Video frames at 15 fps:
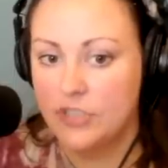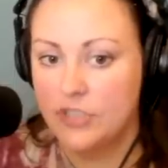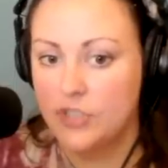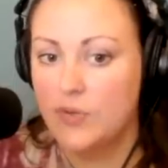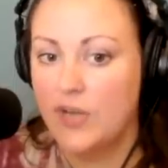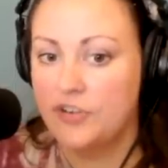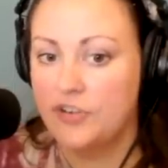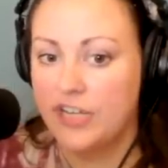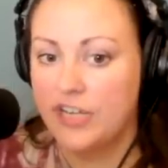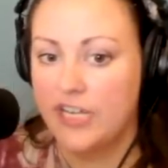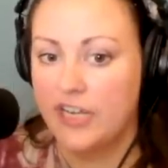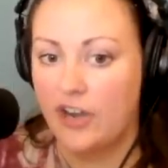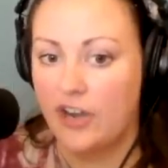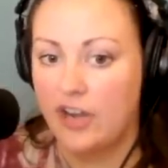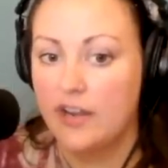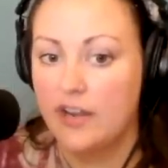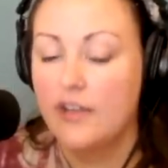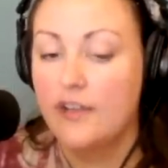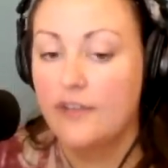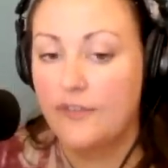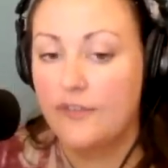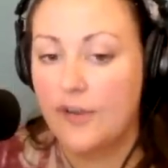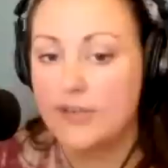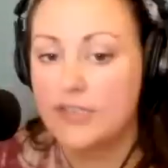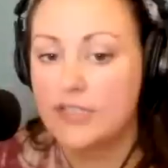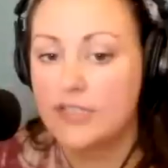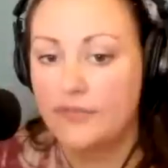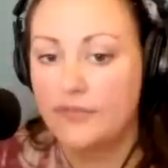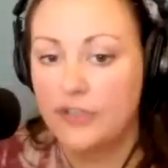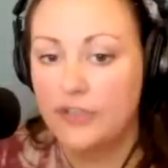200ER
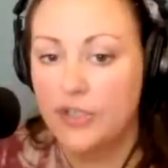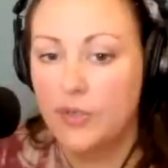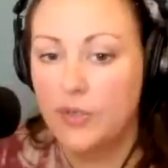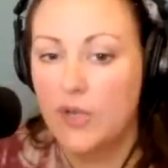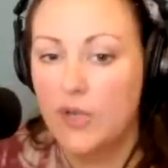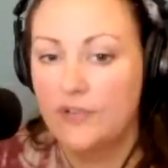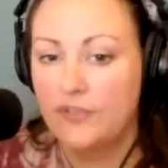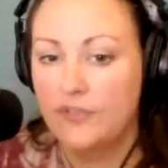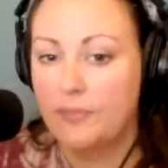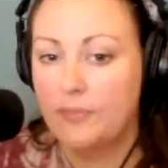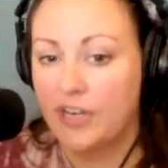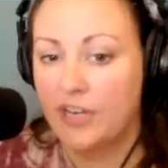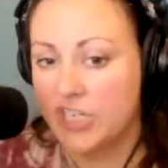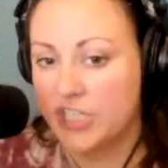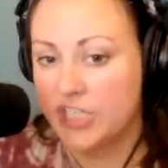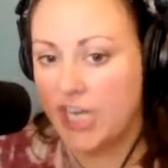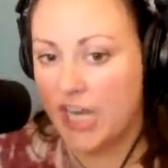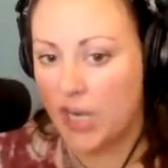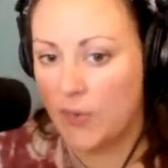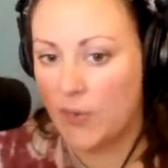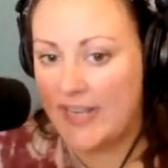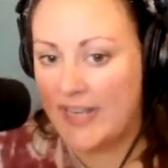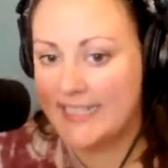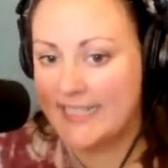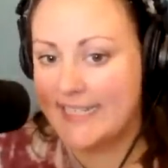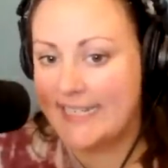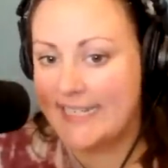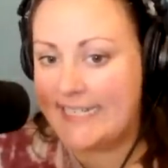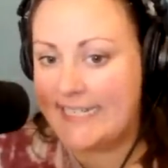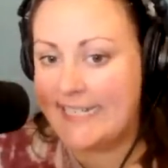first flew for British Airways
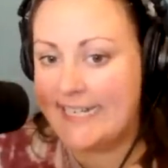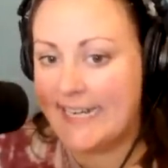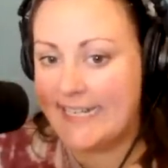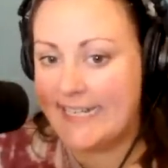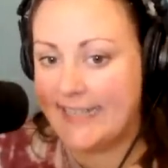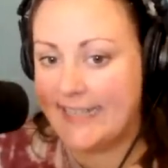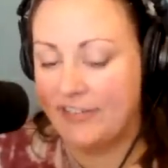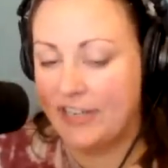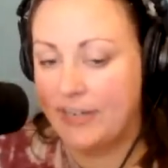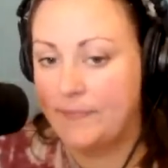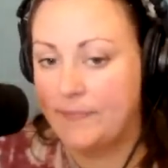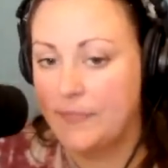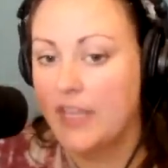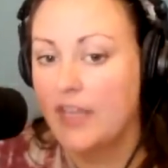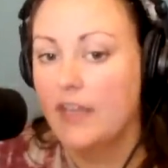in 1997.